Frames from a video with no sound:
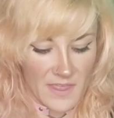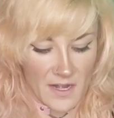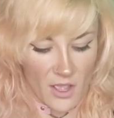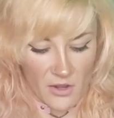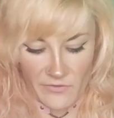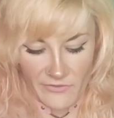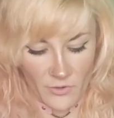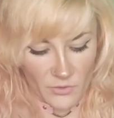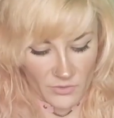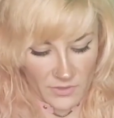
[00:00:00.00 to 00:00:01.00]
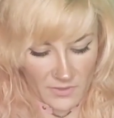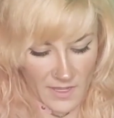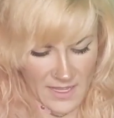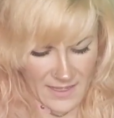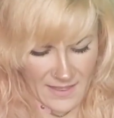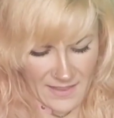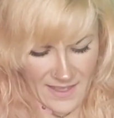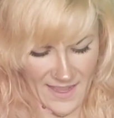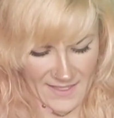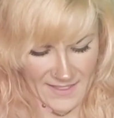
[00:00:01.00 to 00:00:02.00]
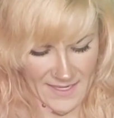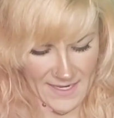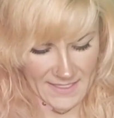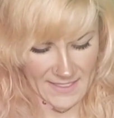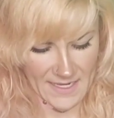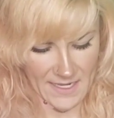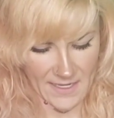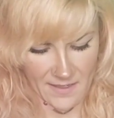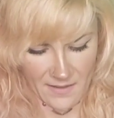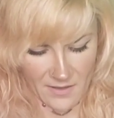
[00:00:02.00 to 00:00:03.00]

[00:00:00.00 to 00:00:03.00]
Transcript: then unfold. That's easy.